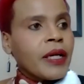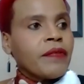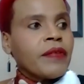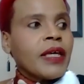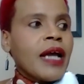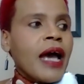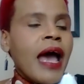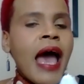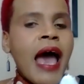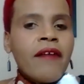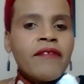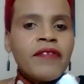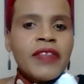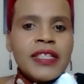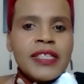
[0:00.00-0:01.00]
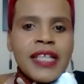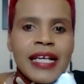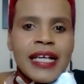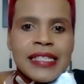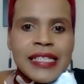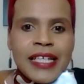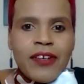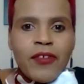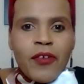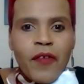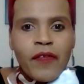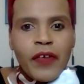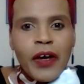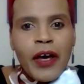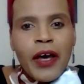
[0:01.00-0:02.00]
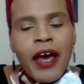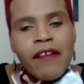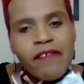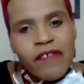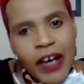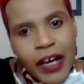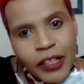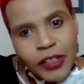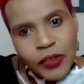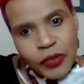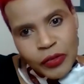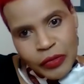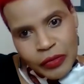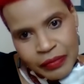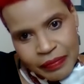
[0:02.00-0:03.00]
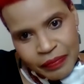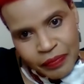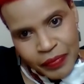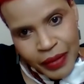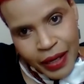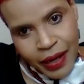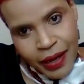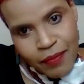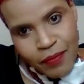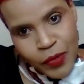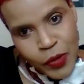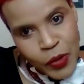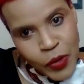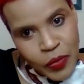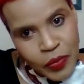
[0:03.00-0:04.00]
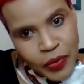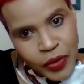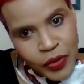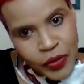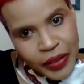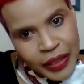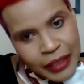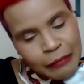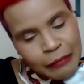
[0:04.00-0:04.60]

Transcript: And then I have this idea of a virtual motiva tree.